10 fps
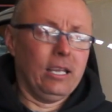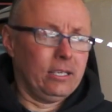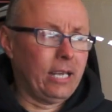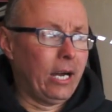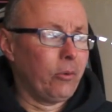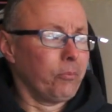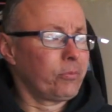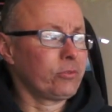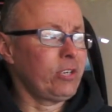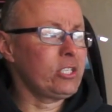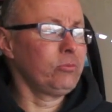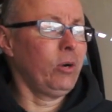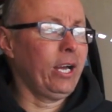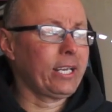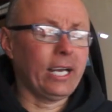Now, the reason
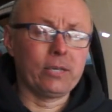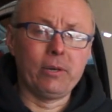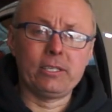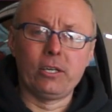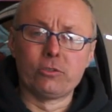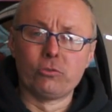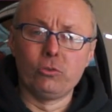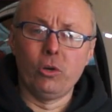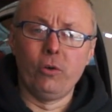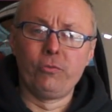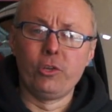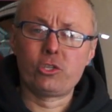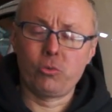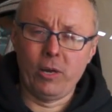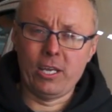why I kind of went down the route of the
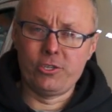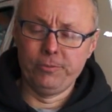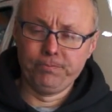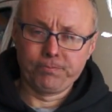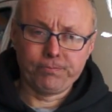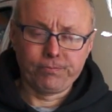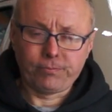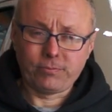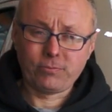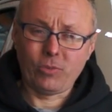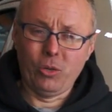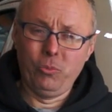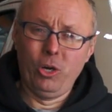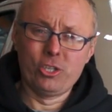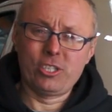twin engine
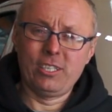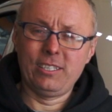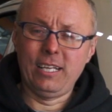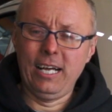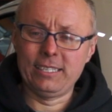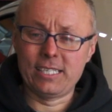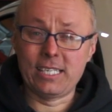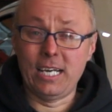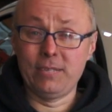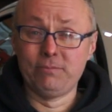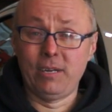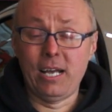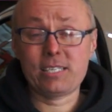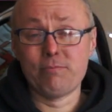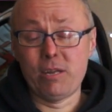was, at the time,
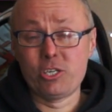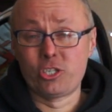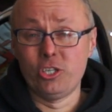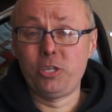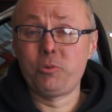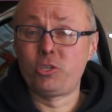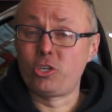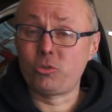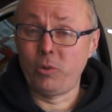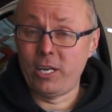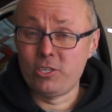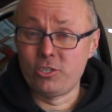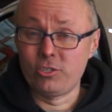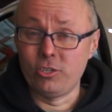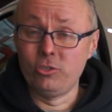as I mentioned, there was the twin
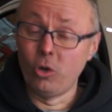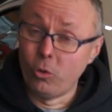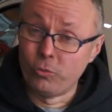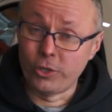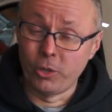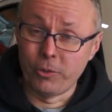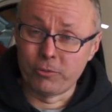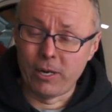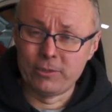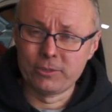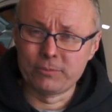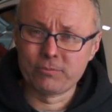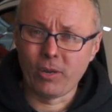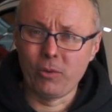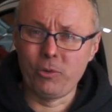engined Nova going around,
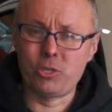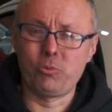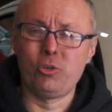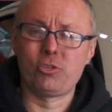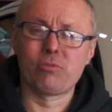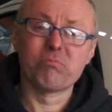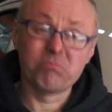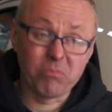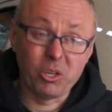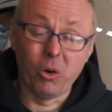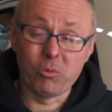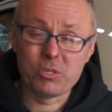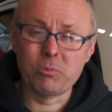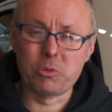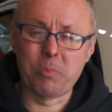which was,
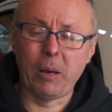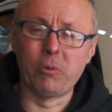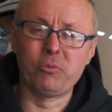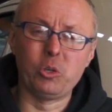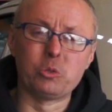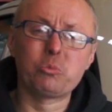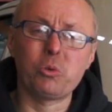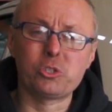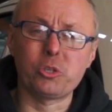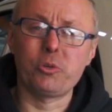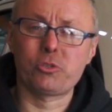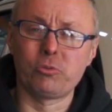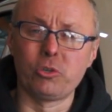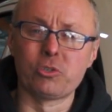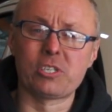was powerful, was doing some
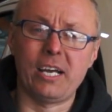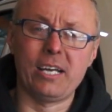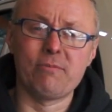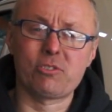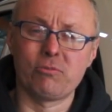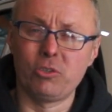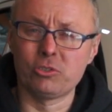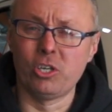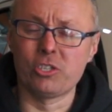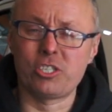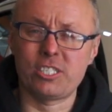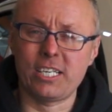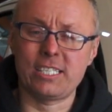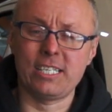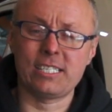good times, some good 0 to
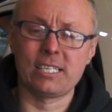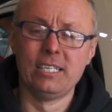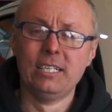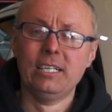60s.